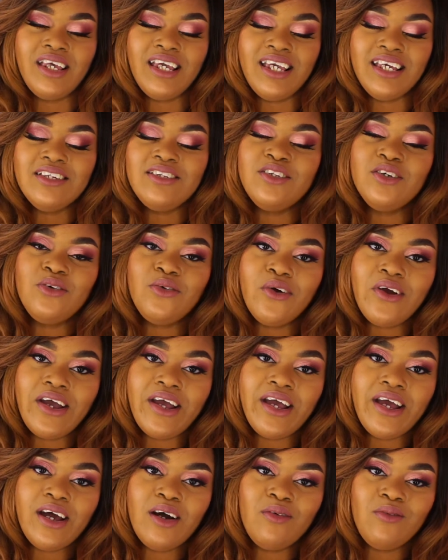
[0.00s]

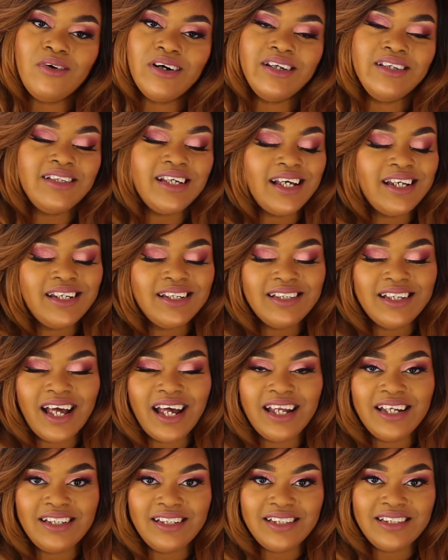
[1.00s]
Instagram, ones I
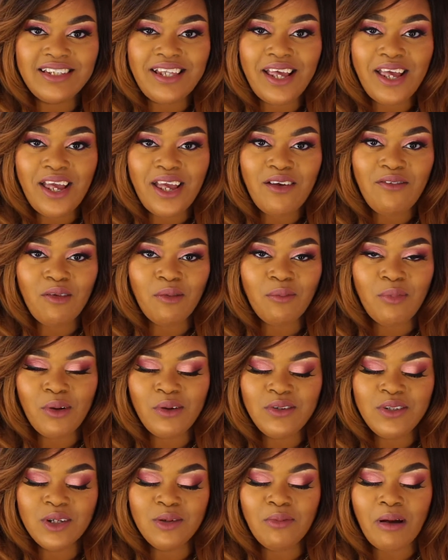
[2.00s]
decide to save and
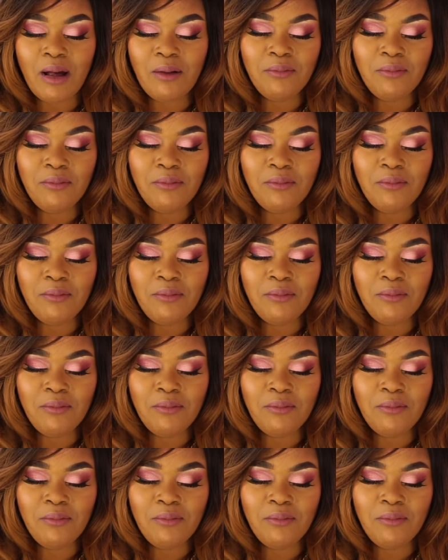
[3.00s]
post on my